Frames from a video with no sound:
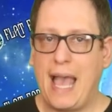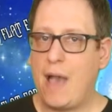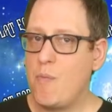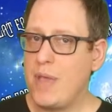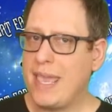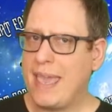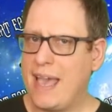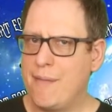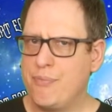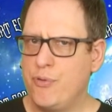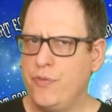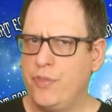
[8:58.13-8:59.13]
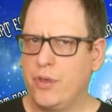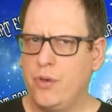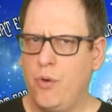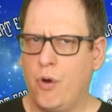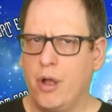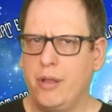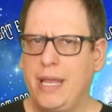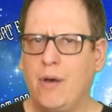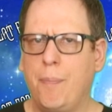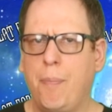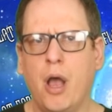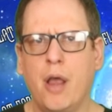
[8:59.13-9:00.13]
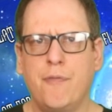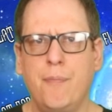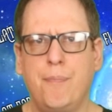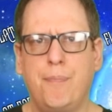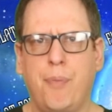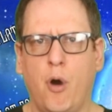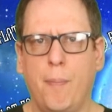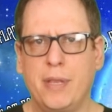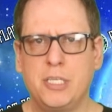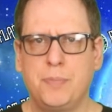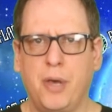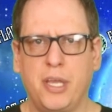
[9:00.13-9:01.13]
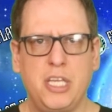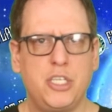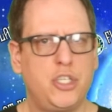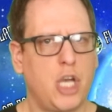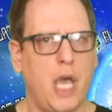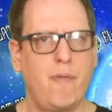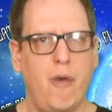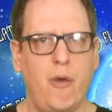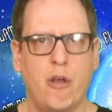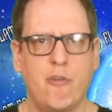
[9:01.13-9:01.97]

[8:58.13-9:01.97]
And we can't prove the core. Now, apart from Bob and his buddies gyro